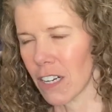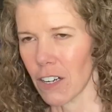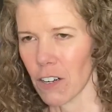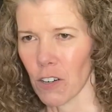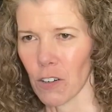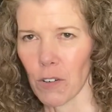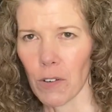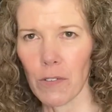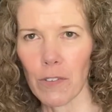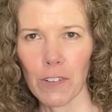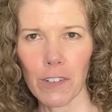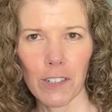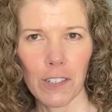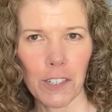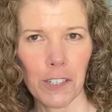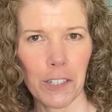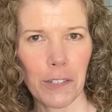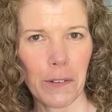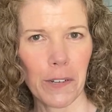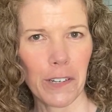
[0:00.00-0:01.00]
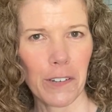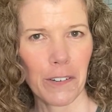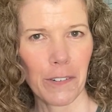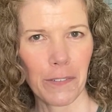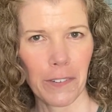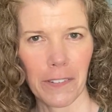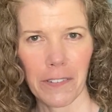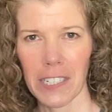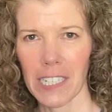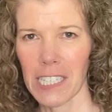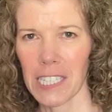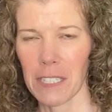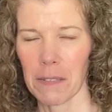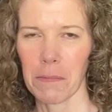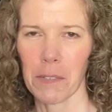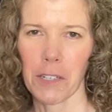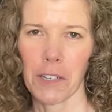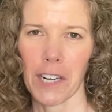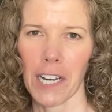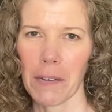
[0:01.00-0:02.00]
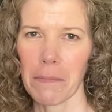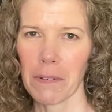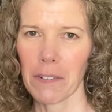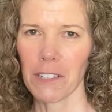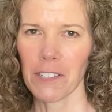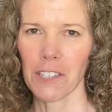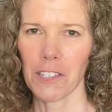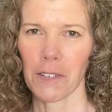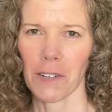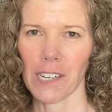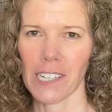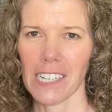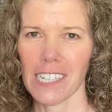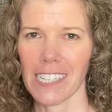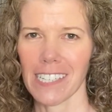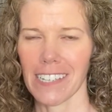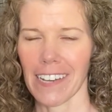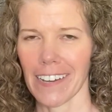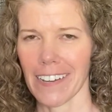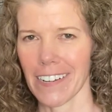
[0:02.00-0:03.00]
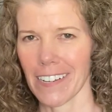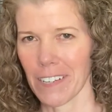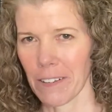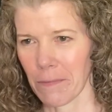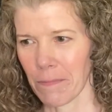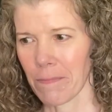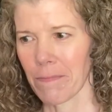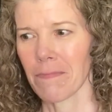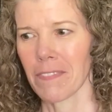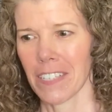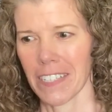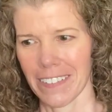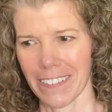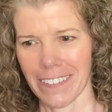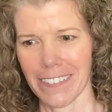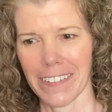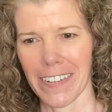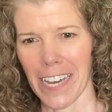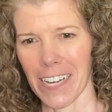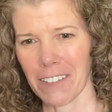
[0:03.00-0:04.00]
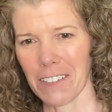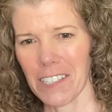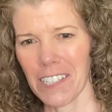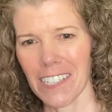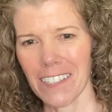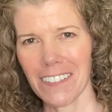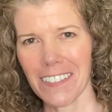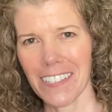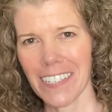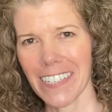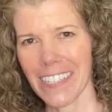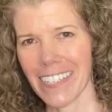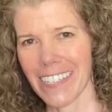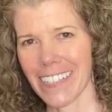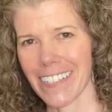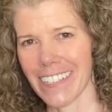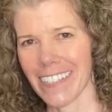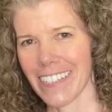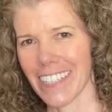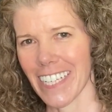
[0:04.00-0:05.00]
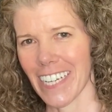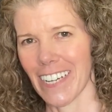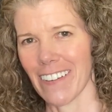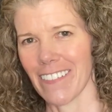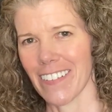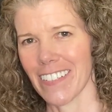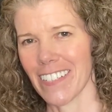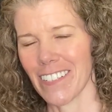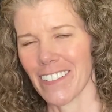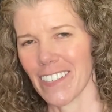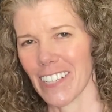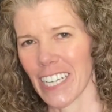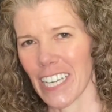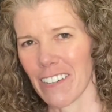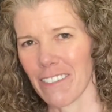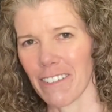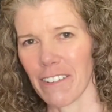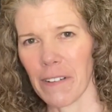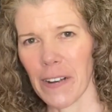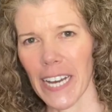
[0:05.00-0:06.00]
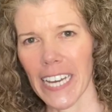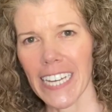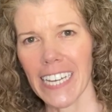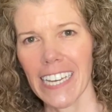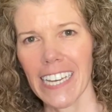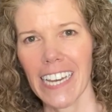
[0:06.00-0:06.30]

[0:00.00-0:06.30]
over 250 subscribers, so I decided now sounds like a good time to do a giveaway.